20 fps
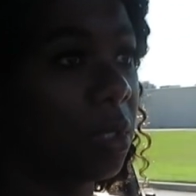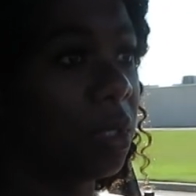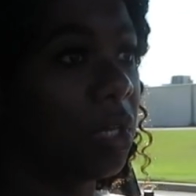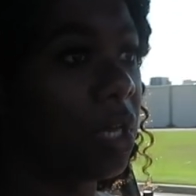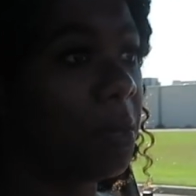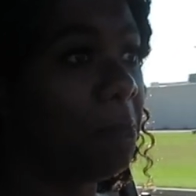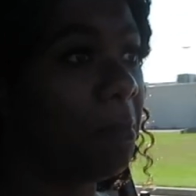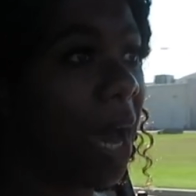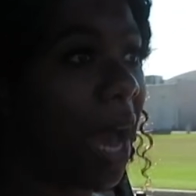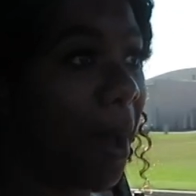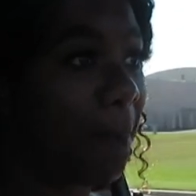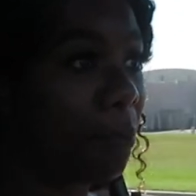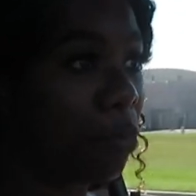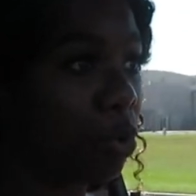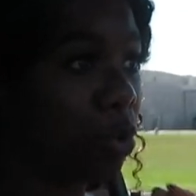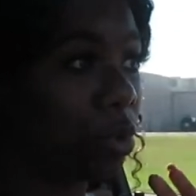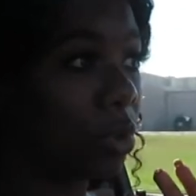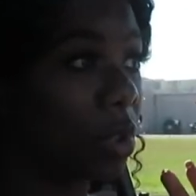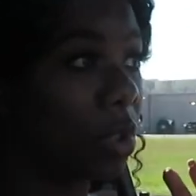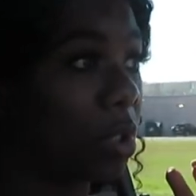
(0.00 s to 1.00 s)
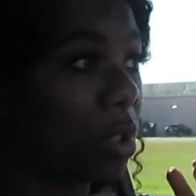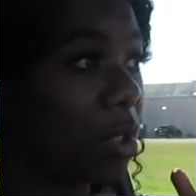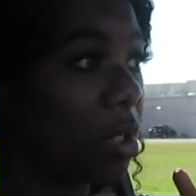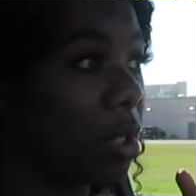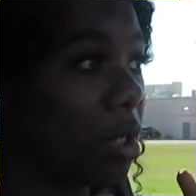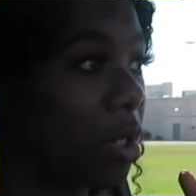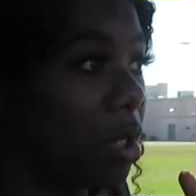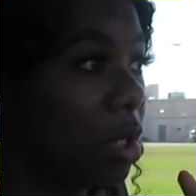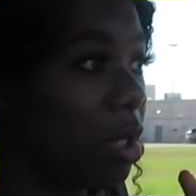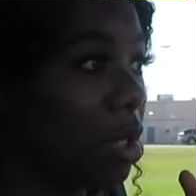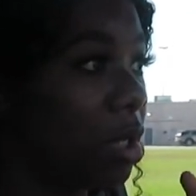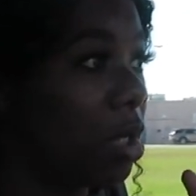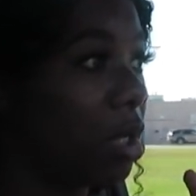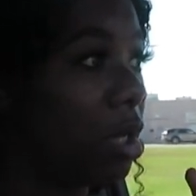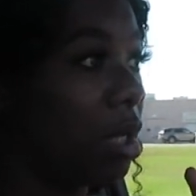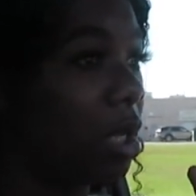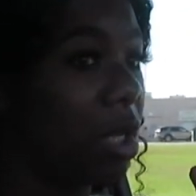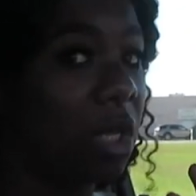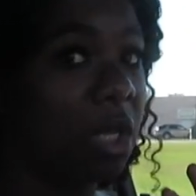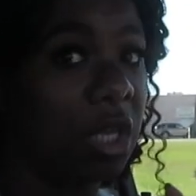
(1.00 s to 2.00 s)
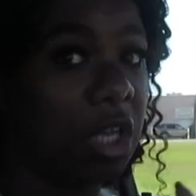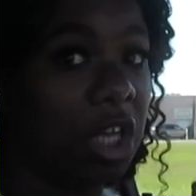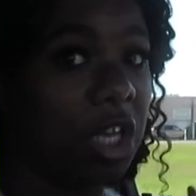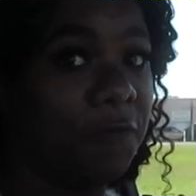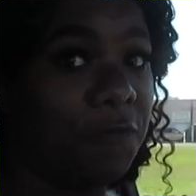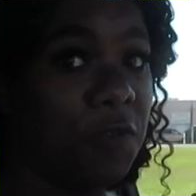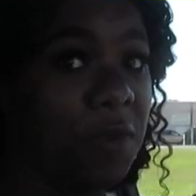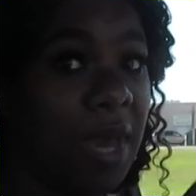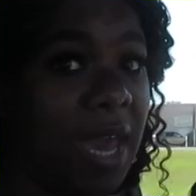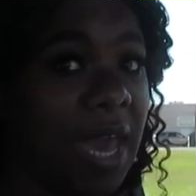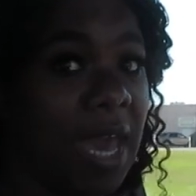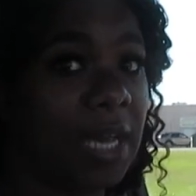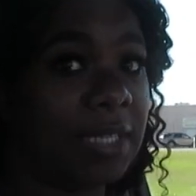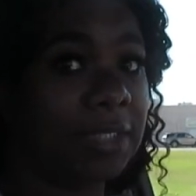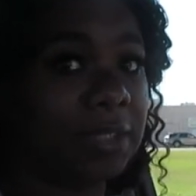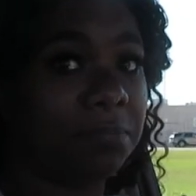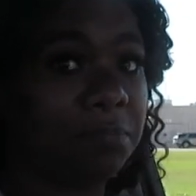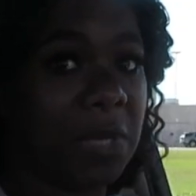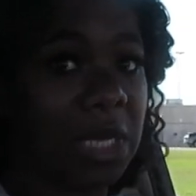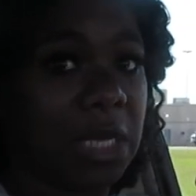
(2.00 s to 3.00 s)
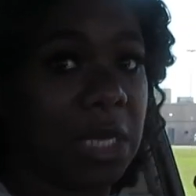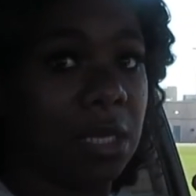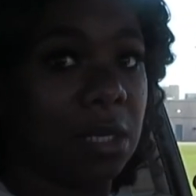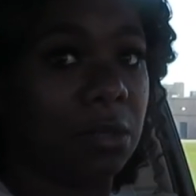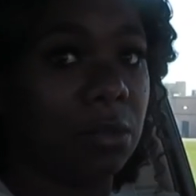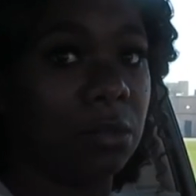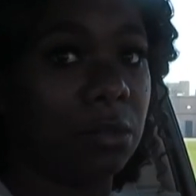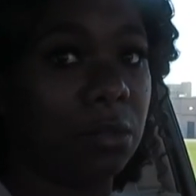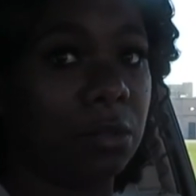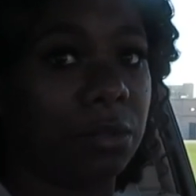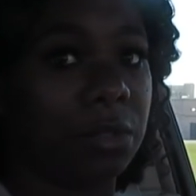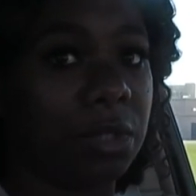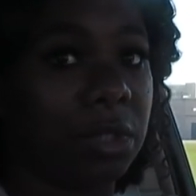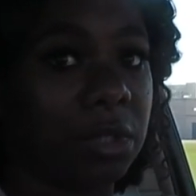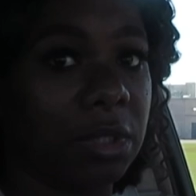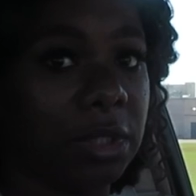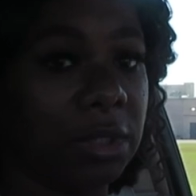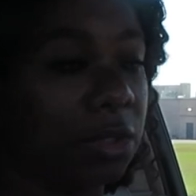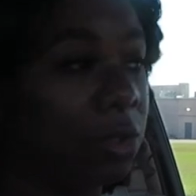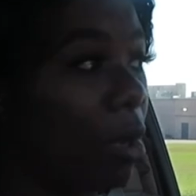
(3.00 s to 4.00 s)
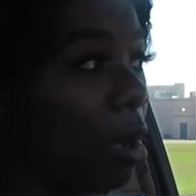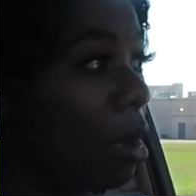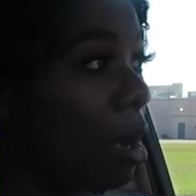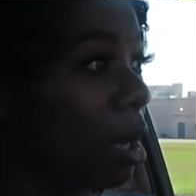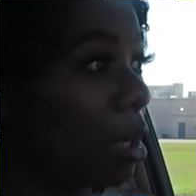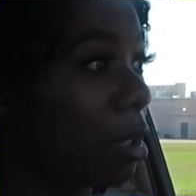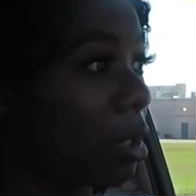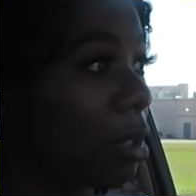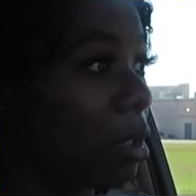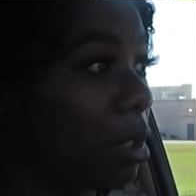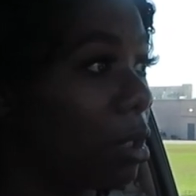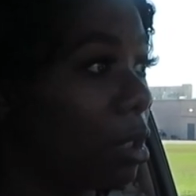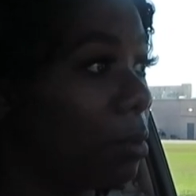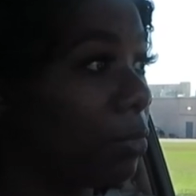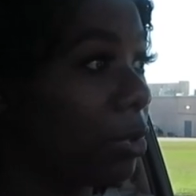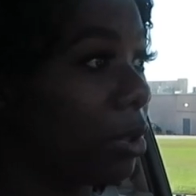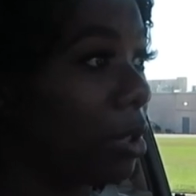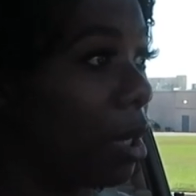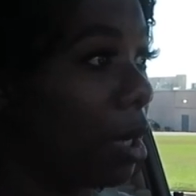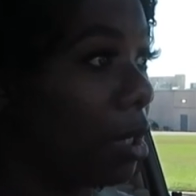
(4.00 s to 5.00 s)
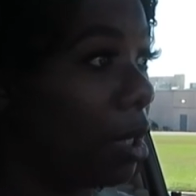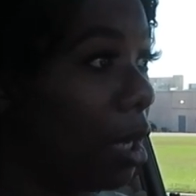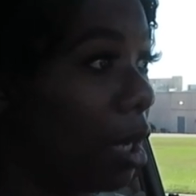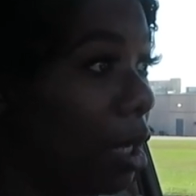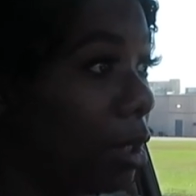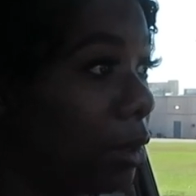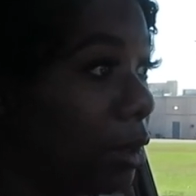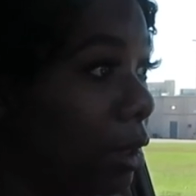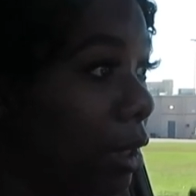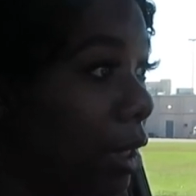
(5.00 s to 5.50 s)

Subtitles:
in my book. If you ask me, whew, it's dark. I'm sorry, y'all. It's